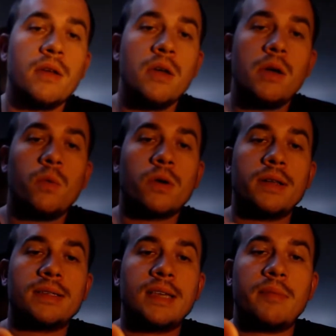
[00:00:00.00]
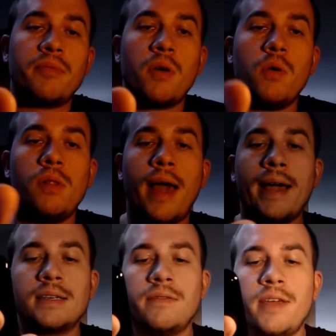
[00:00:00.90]
We're going to skip the whole
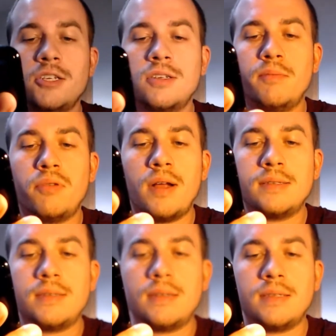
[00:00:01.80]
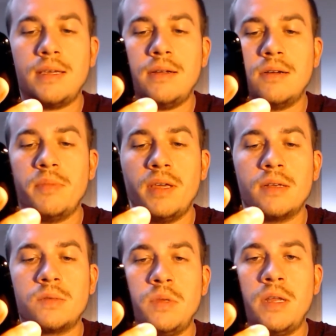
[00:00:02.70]
activation process here because
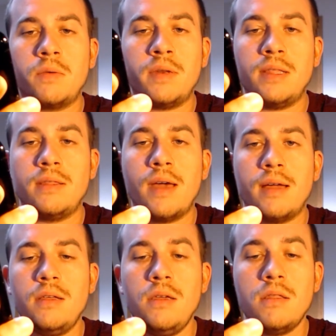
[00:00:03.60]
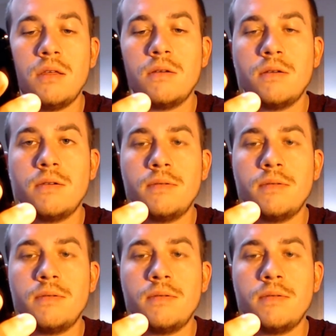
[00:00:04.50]
we don't need that either.